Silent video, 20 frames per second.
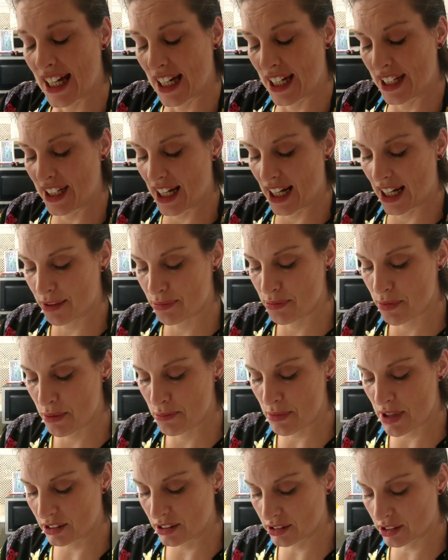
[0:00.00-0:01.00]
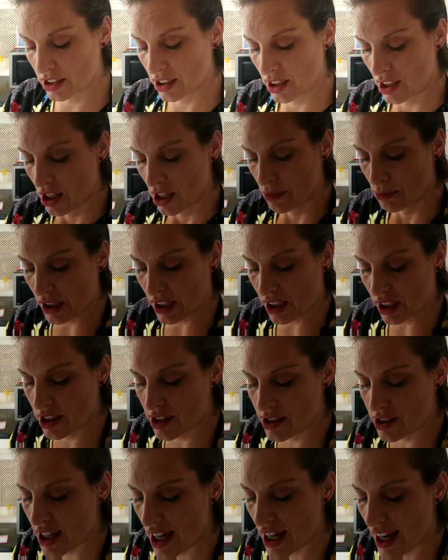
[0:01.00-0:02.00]
and add my milk,
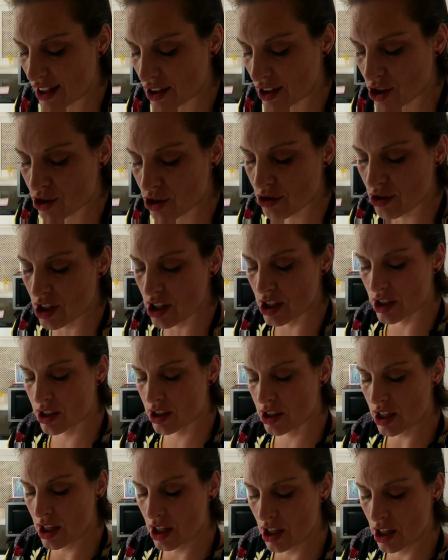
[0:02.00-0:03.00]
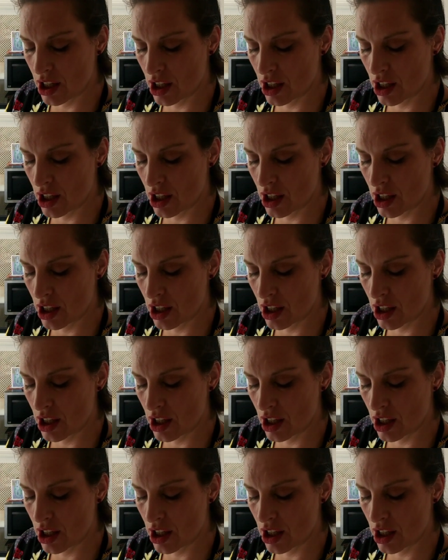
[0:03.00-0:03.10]
because extras